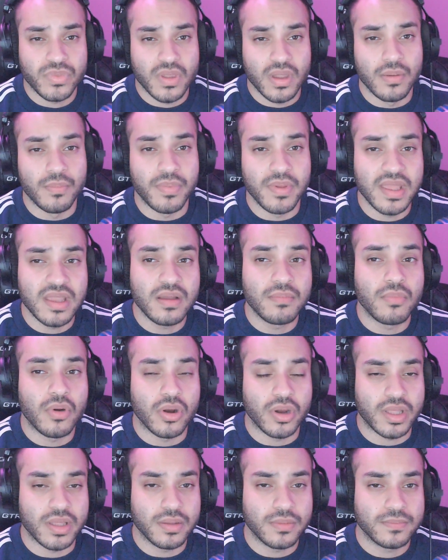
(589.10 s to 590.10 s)
Being a
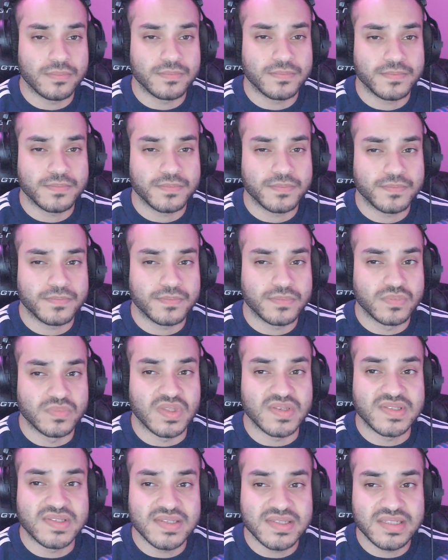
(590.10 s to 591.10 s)
market, the
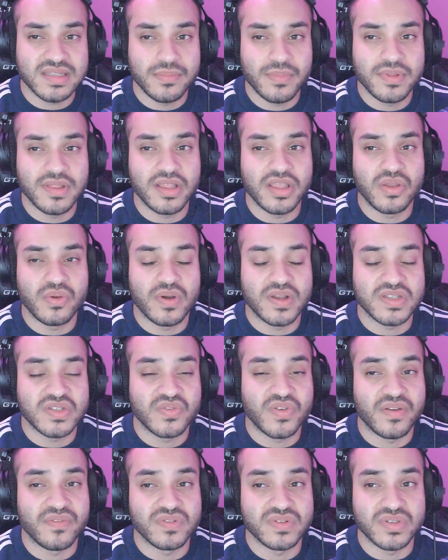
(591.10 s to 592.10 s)
system in the US
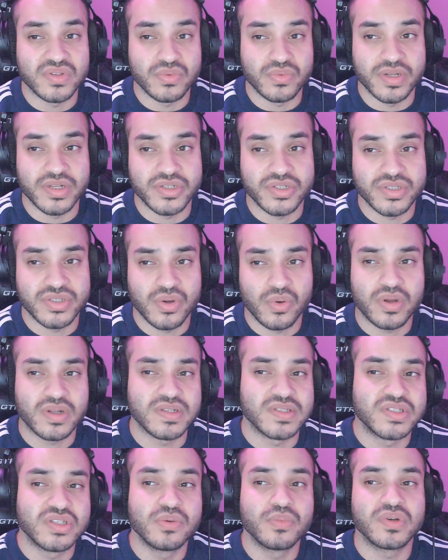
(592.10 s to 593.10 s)
favors the rich, or
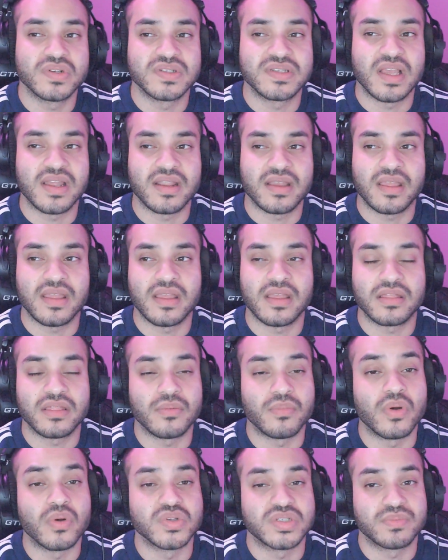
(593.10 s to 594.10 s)
consumers that it can get the
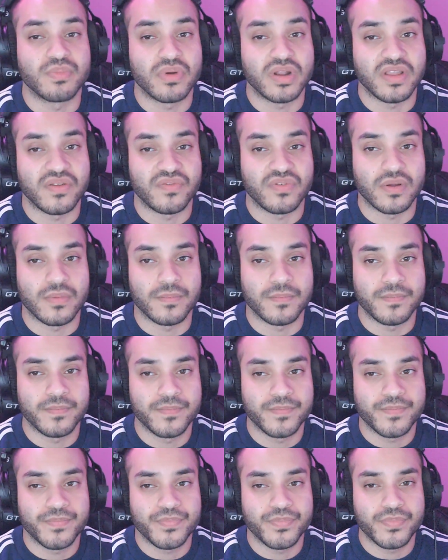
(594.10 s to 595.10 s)
most money from.
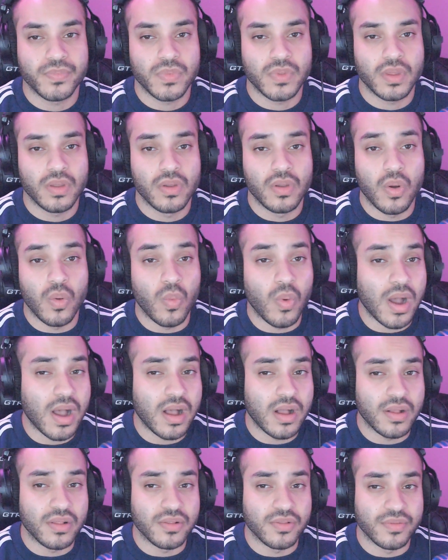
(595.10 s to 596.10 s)

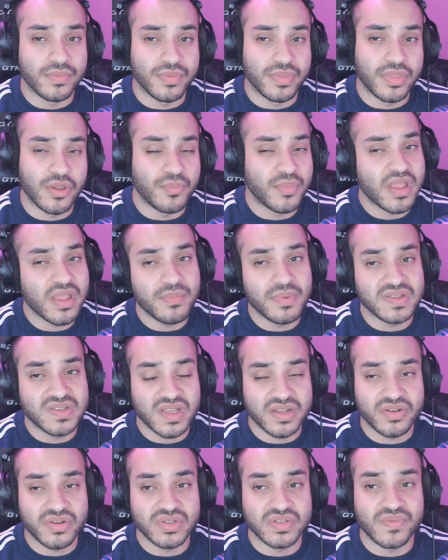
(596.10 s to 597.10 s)
While there may be
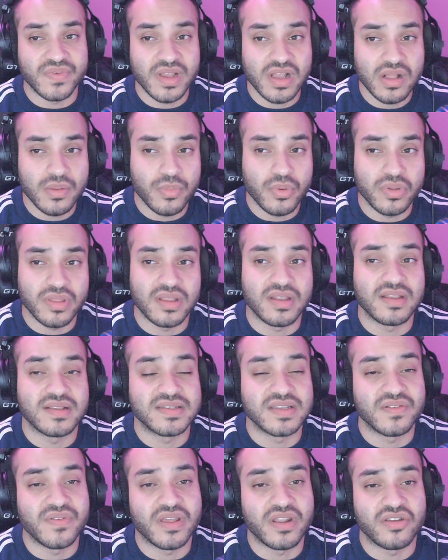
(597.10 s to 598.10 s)
centers available in the
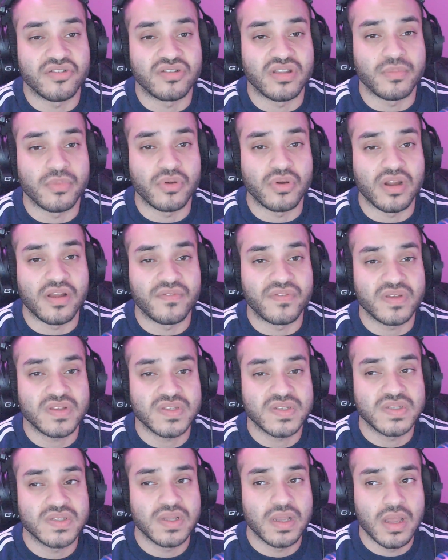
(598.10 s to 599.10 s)
disadvantaged
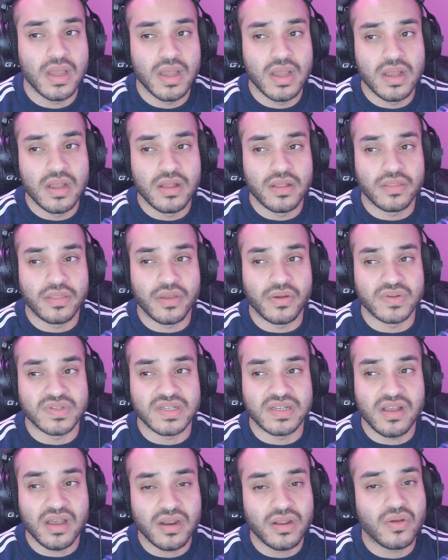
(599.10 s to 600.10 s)
demographics, there is a
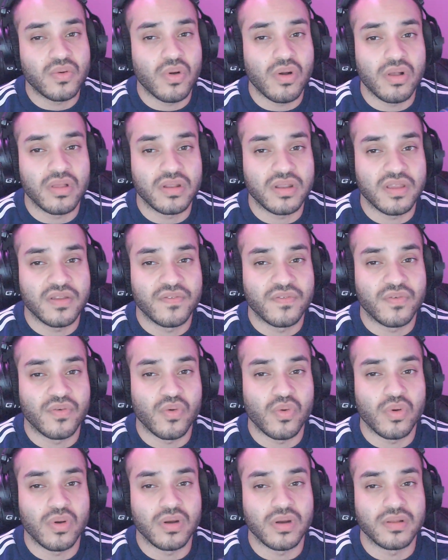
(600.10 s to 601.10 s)
cut in quality
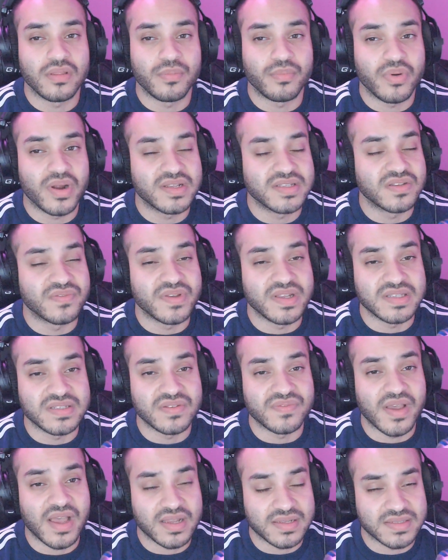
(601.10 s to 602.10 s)
for the price of ease of
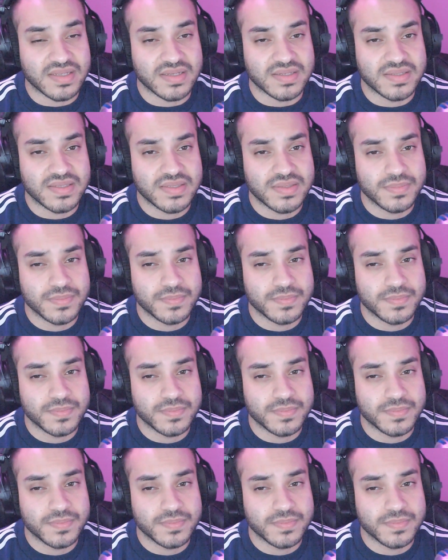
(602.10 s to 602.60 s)
access.